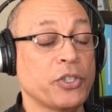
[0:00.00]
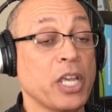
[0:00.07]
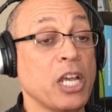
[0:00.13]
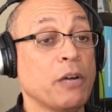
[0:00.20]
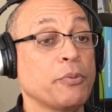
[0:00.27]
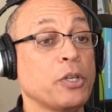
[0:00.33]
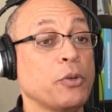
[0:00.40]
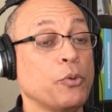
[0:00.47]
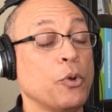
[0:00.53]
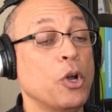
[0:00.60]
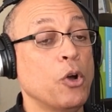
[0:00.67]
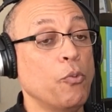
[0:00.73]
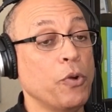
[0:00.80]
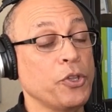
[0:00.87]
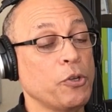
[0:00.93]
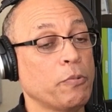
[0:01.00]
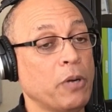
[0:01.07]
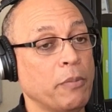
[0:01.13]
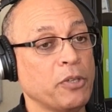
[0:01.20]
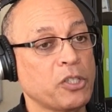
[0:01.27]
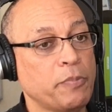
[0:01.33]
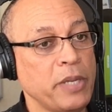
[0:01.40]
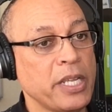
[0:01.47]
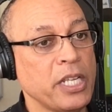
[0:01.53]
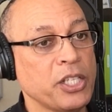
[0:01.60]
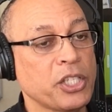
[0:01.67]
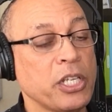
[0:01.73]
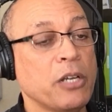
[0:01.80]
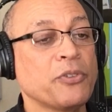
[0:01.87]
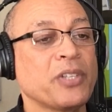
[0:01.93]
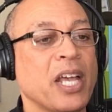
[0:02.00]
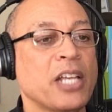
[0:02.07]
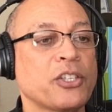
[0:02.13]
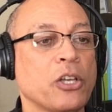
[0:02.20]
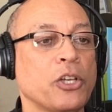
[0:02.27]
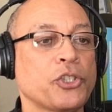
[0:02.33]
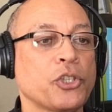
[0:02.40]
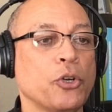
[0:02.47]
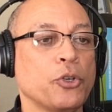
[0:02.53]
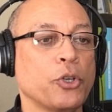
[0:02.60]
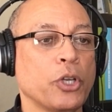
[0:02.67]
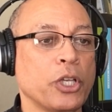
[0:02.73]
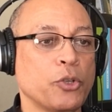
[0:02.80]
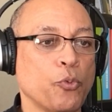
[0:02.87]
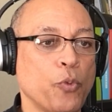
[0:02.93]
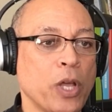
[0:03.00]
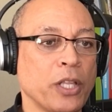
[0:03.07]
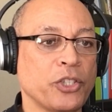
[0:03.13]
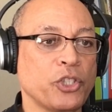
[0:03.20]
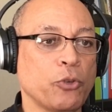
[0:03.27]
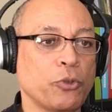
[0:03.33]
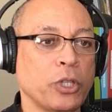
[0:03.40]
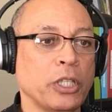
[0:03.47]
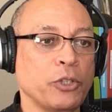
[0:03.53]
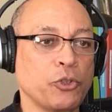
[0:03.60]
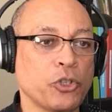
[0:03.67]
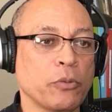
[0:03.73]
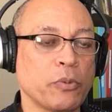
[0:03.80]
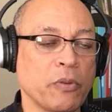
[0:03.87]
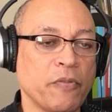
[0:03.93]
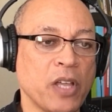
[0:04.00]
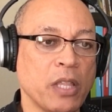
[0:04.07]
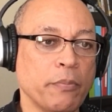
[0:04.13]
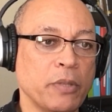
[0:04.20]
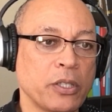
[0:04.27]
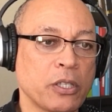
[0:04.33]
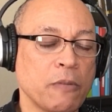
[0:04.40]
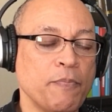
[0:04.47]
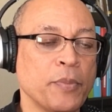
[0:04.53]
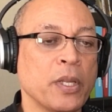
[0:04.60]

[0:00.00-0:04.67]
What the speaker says: They help you with your public speaking skills as well as your leadership development.